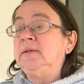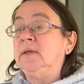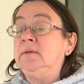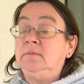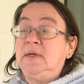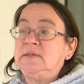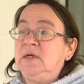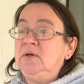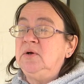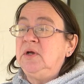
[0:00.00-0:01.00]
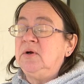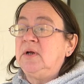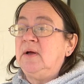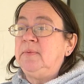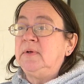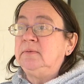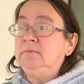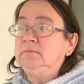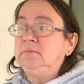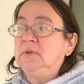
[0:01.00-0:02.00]
And then next thing you know, you hear a couple
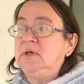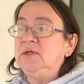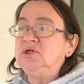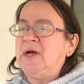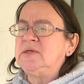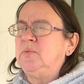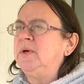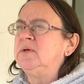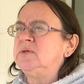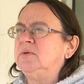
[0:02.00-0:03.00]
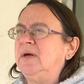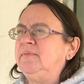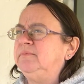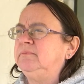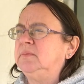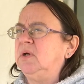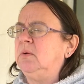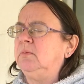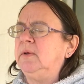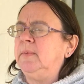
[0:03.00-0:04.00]
of gunshots, one or two, I
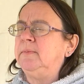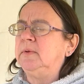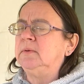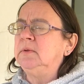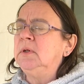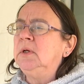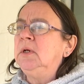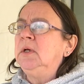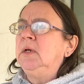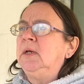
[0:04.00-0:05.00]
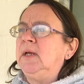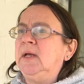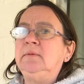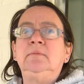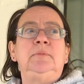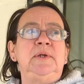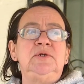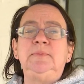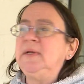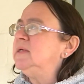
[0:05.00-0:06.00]
don't remember. And
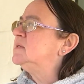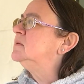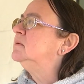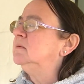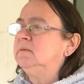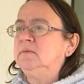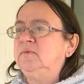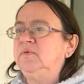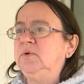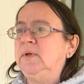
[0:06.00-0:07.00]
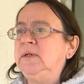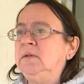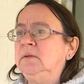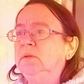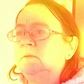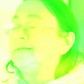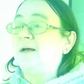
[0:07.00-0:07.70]
a bunch of police flew in.